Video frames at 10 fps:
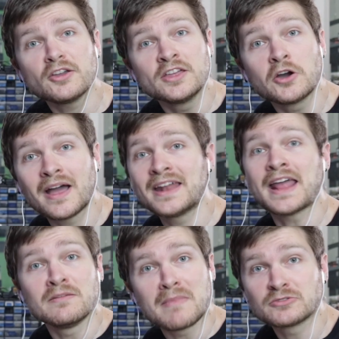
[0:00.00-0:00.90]
you can go ahead
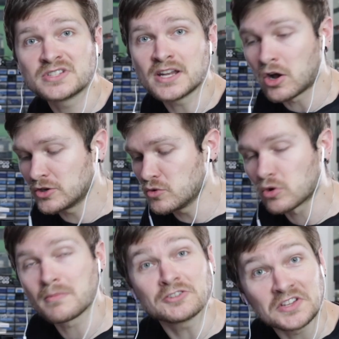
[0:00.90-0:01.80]
and mount it on
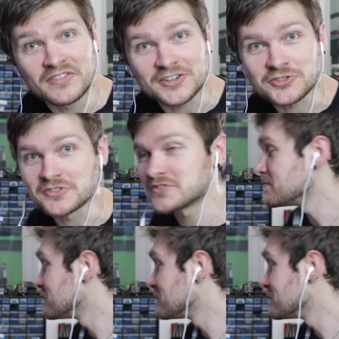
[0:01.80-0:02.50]
your mounting fixtures.